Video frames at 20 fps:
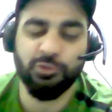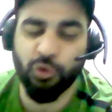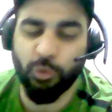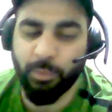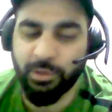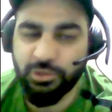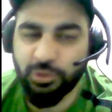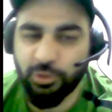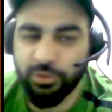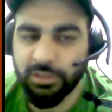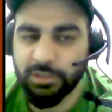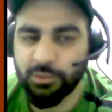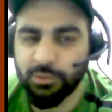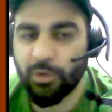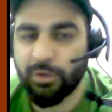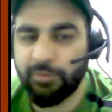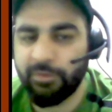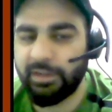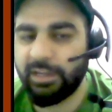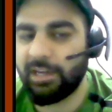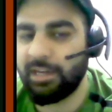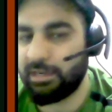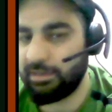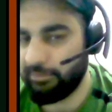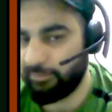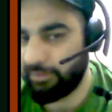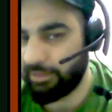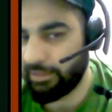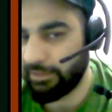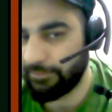much on this overfitting and
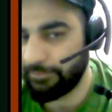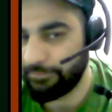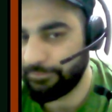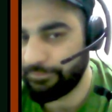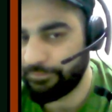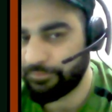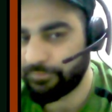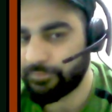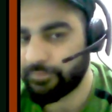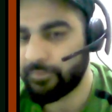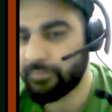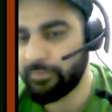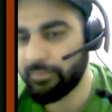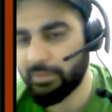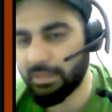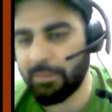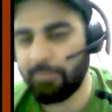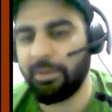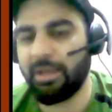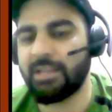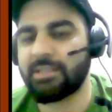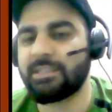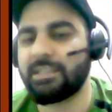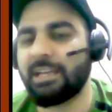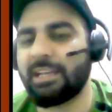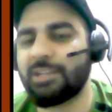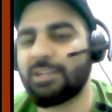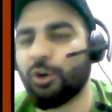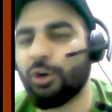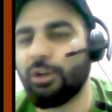underfitting, because
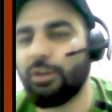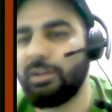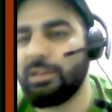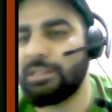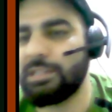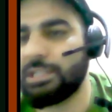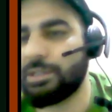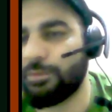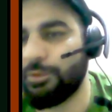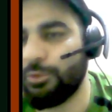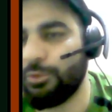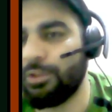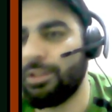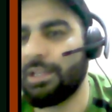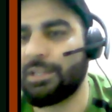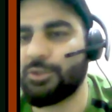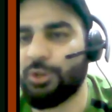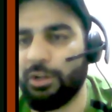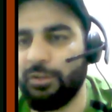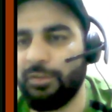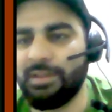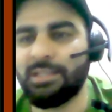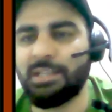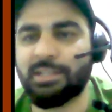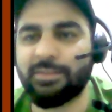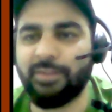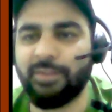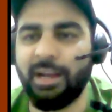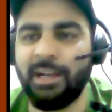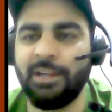there is always this feud, there's always
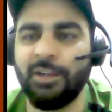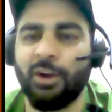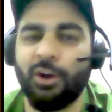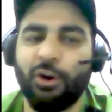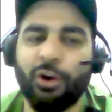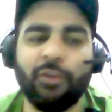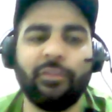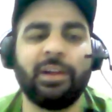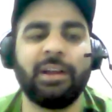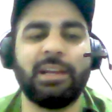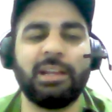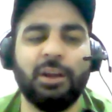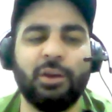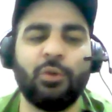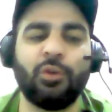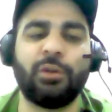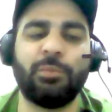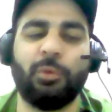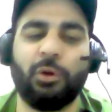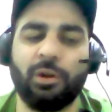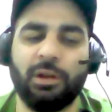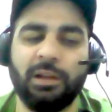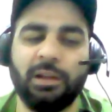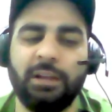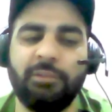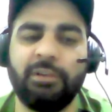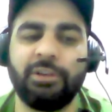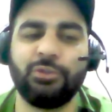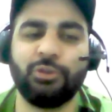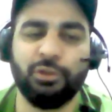this fight of getting a good model,
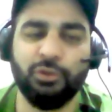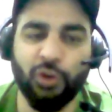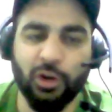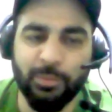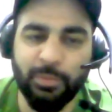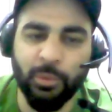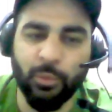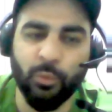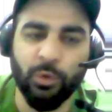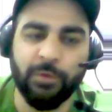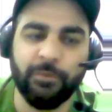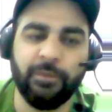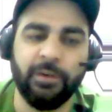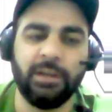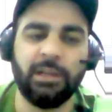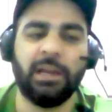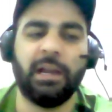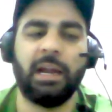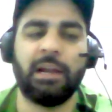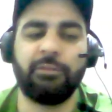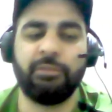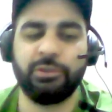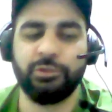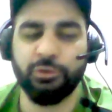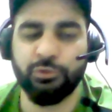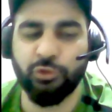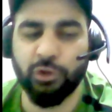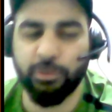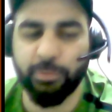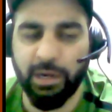which should not be overfit and which
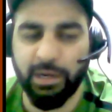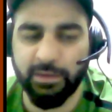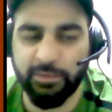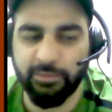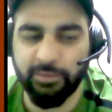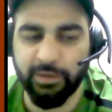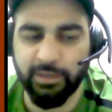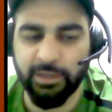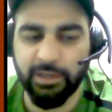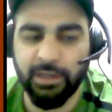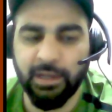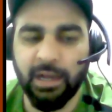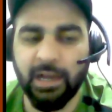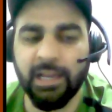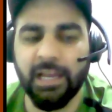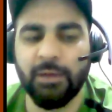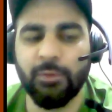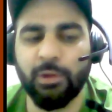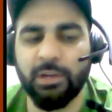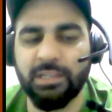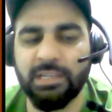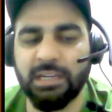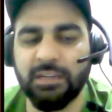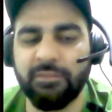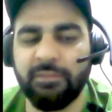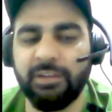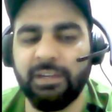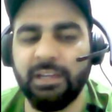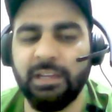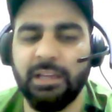should not be underfit. Again, what is
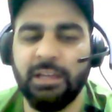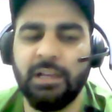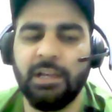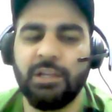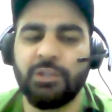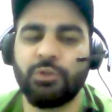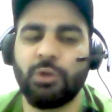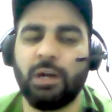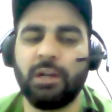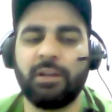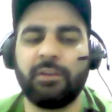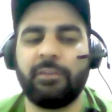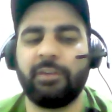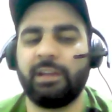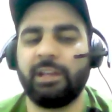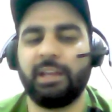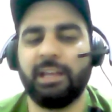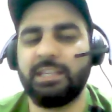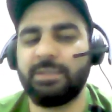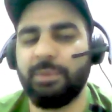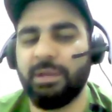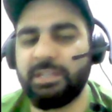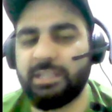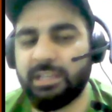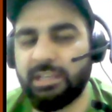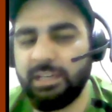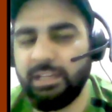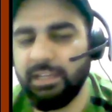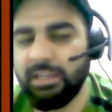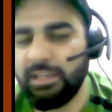underfitting? So underfitting is
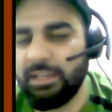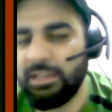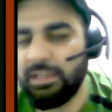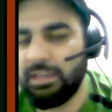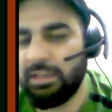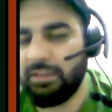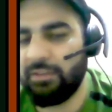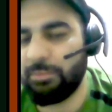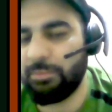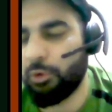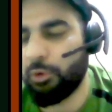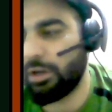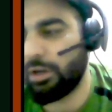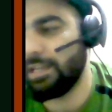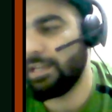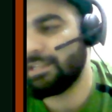basically when model is